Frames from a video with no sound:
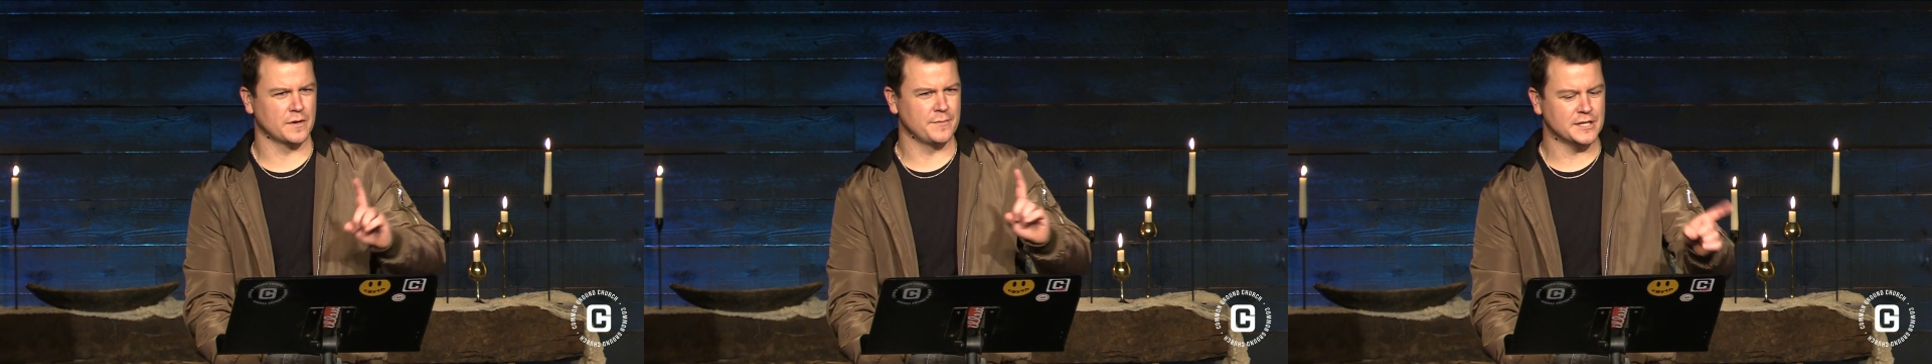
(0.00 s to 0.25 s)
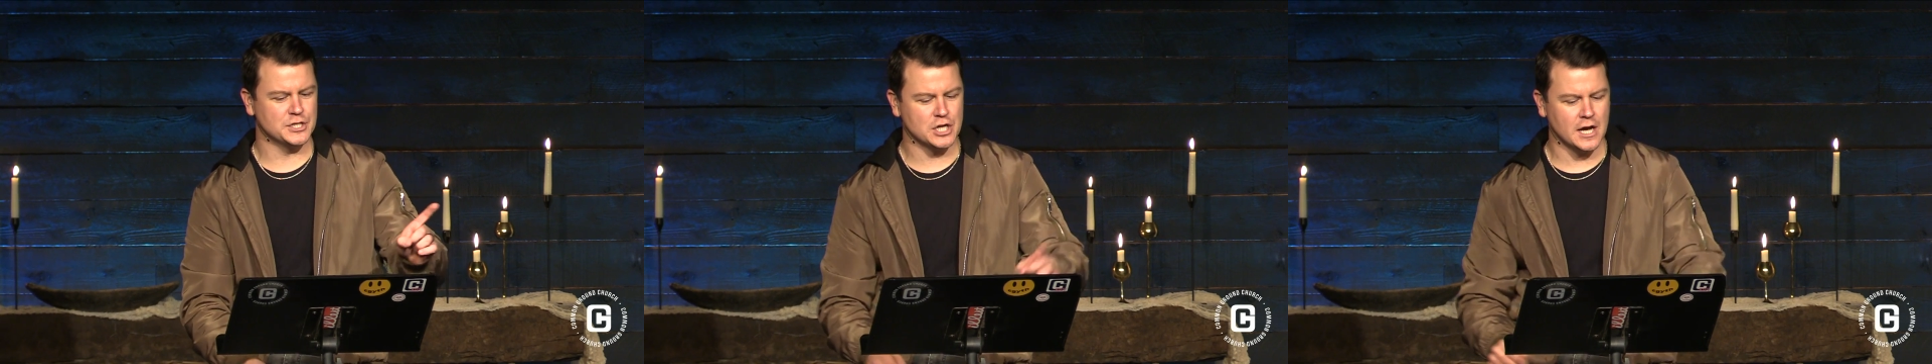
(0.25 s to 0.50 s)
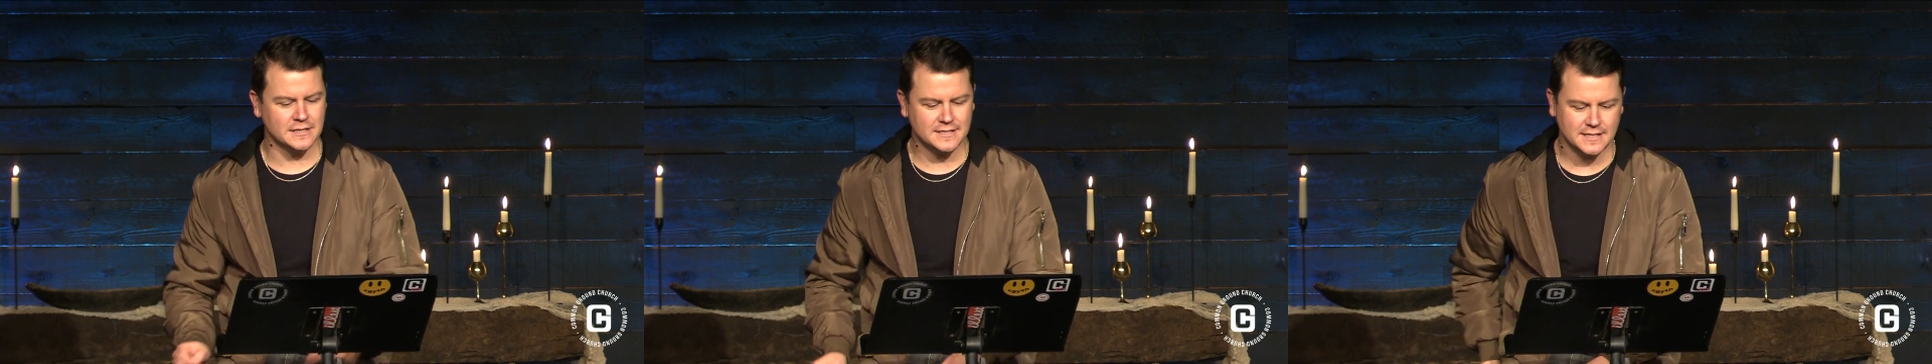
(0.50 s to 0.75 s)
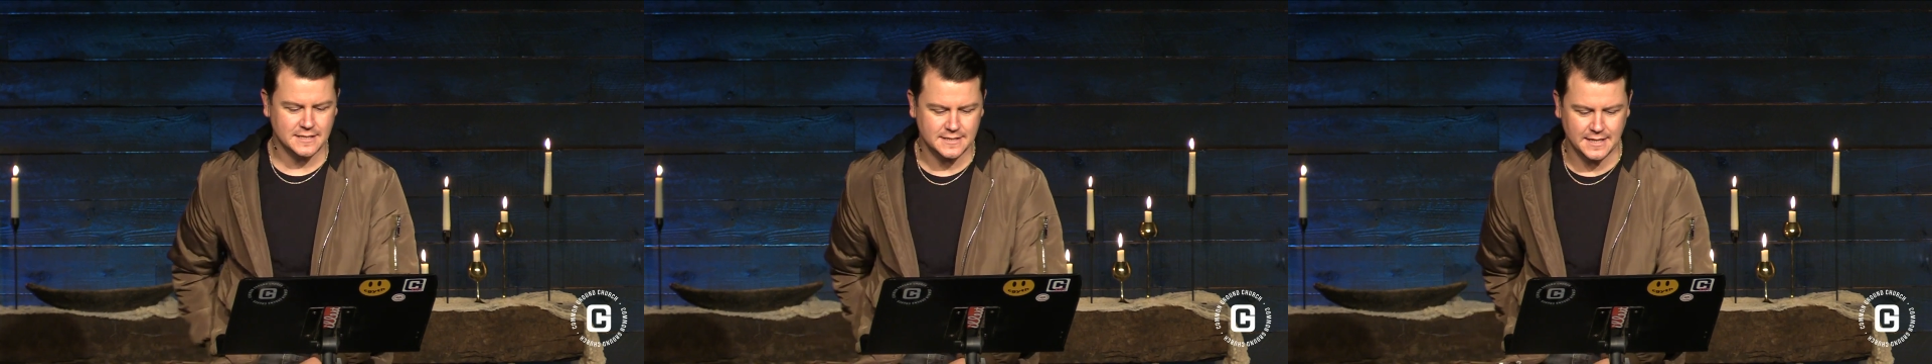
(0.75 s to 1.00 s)
We're going to be in John
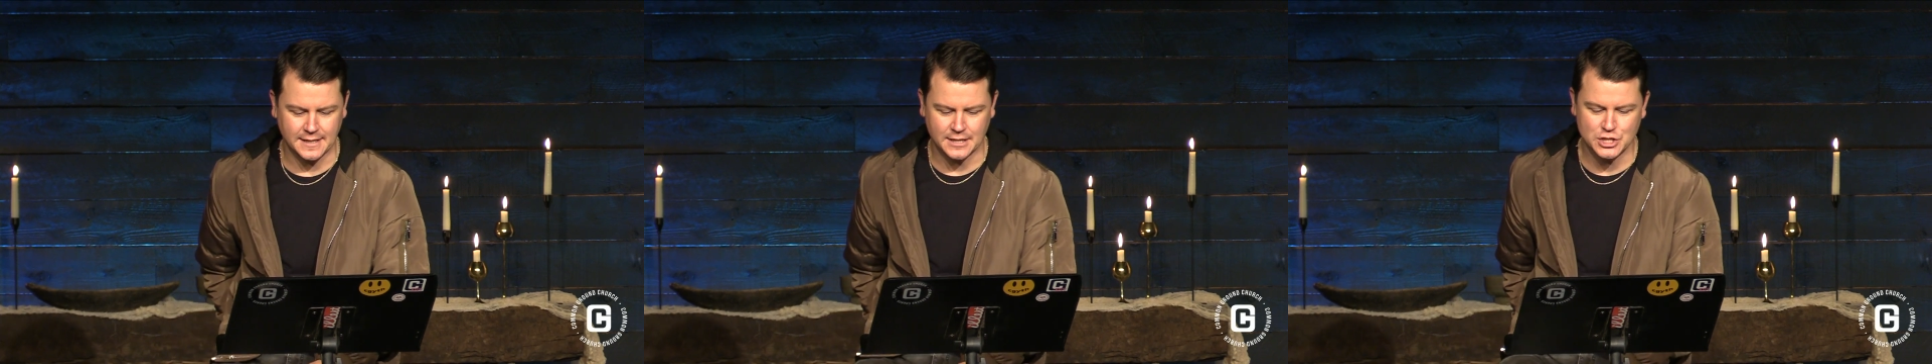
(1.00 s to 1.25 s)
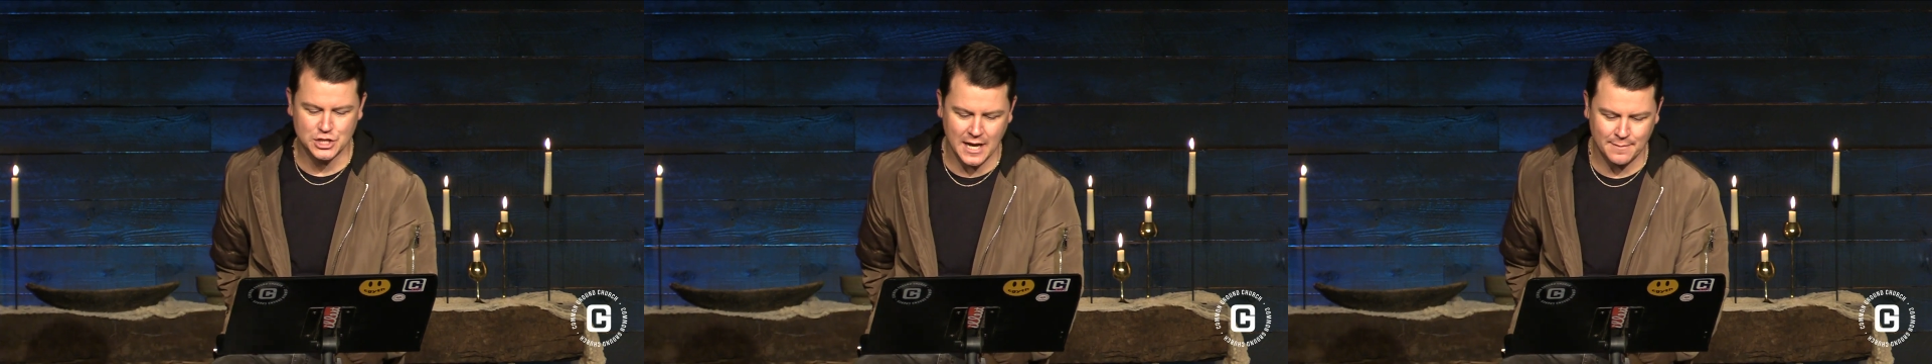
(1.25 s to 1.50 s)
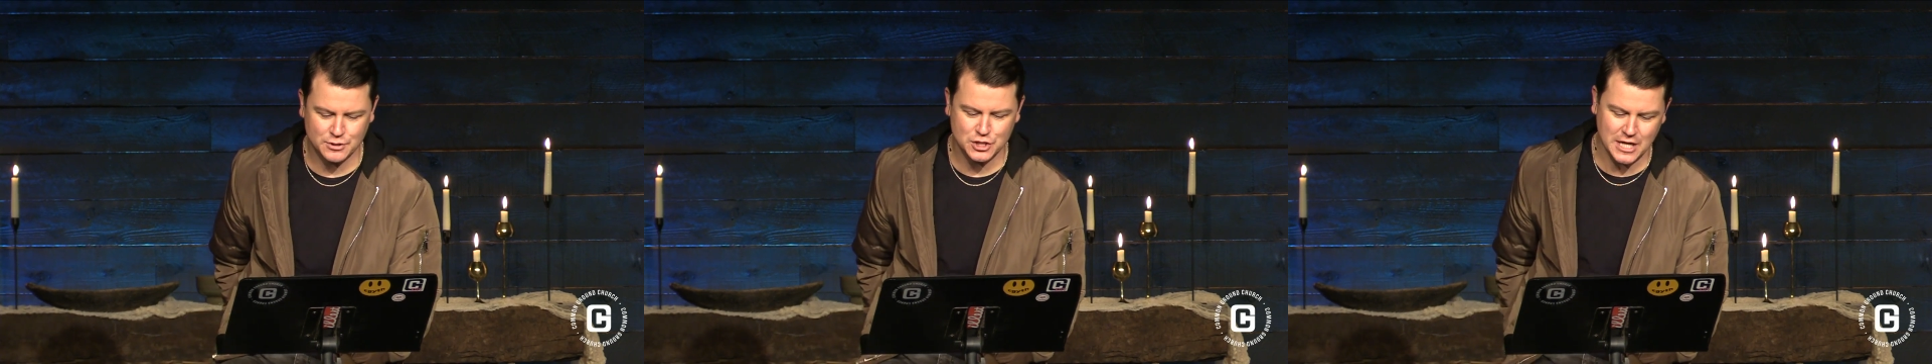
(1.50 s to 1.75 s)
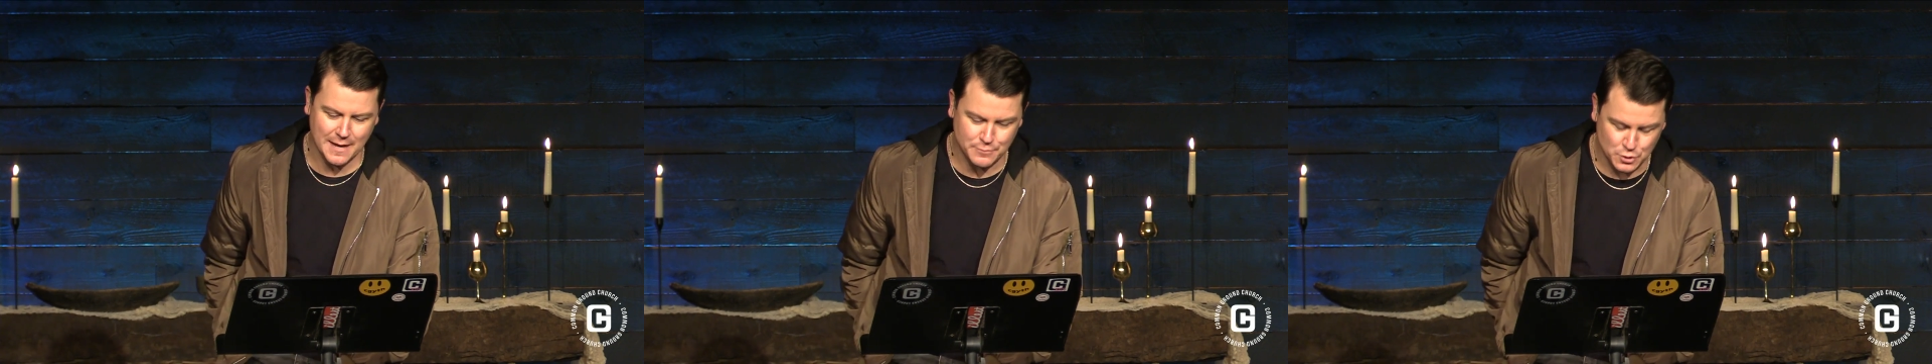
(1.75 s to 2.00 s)
16 and James
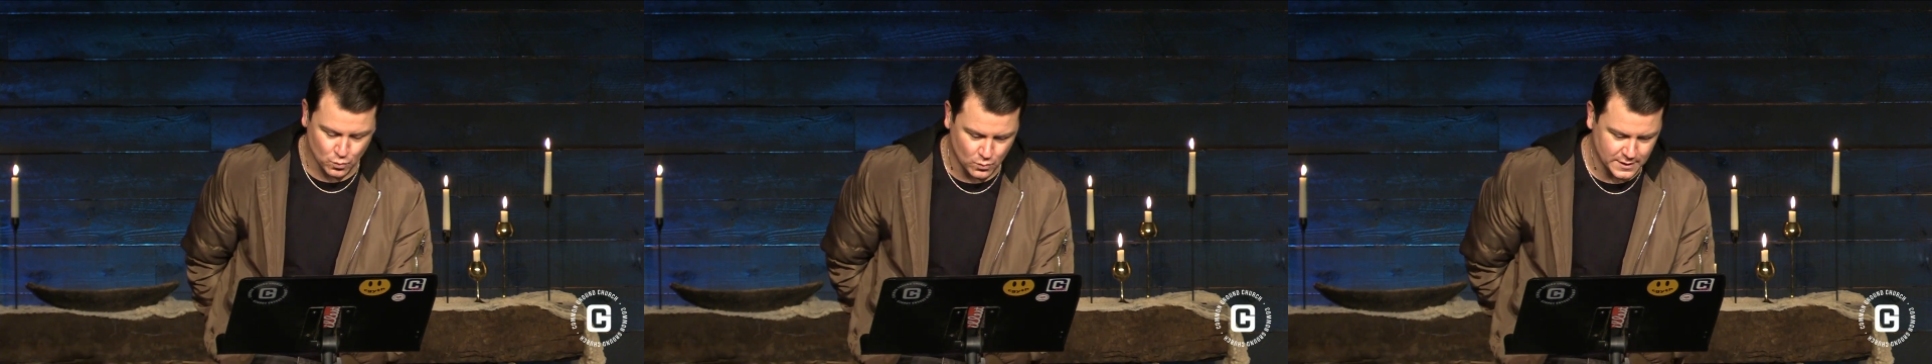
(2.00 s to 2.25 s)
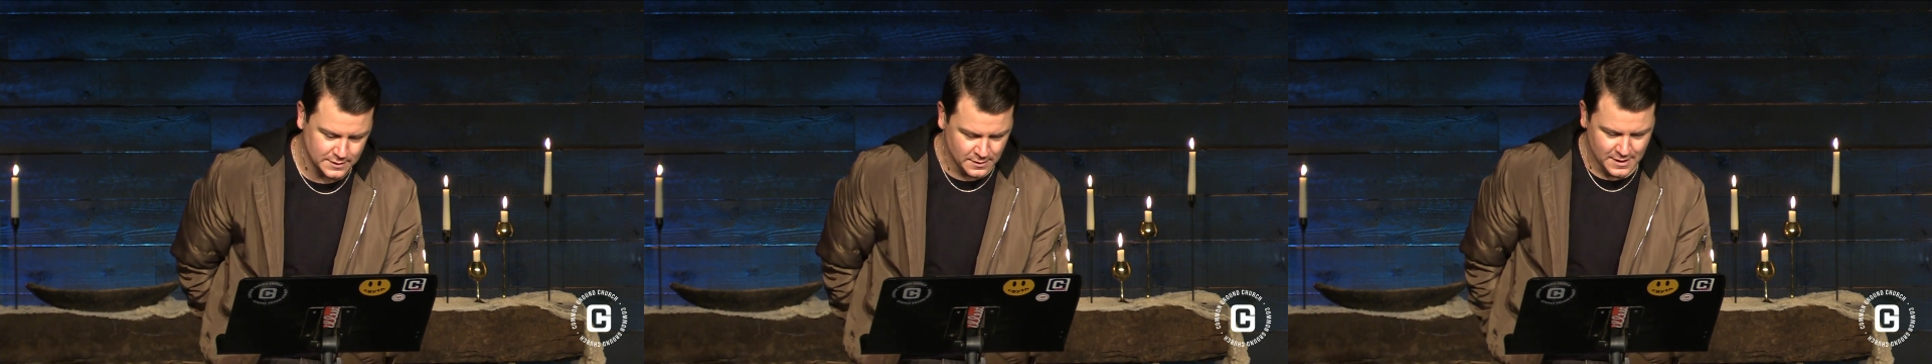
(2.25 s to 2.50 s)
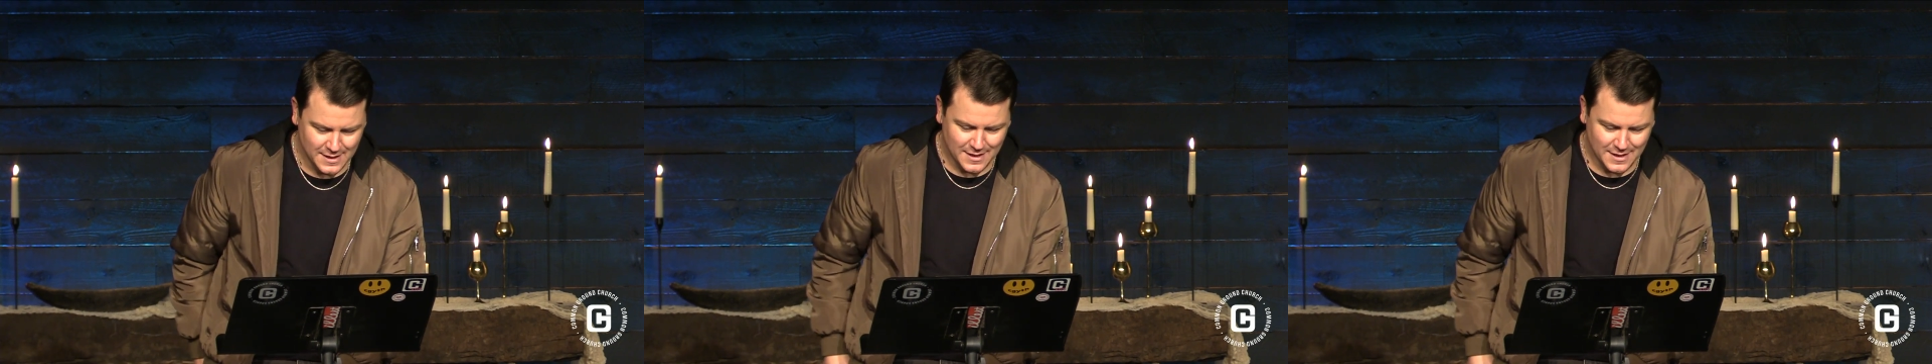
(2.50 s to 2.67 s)
chapter 1.